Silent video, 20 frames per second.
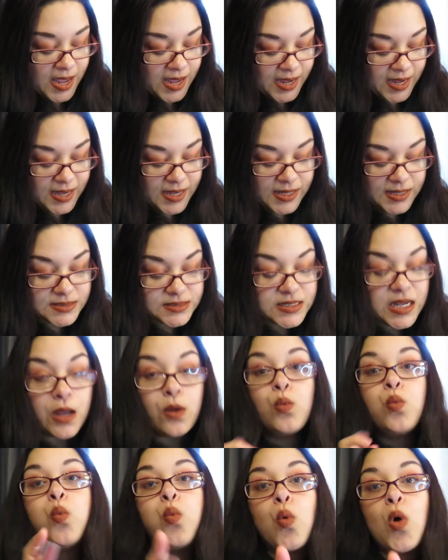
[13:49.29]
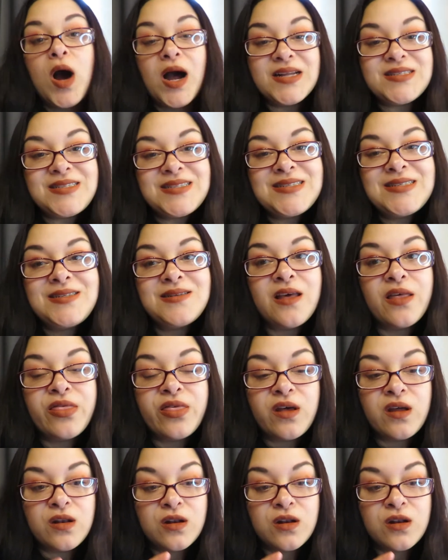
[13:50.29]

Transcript: and I wanted the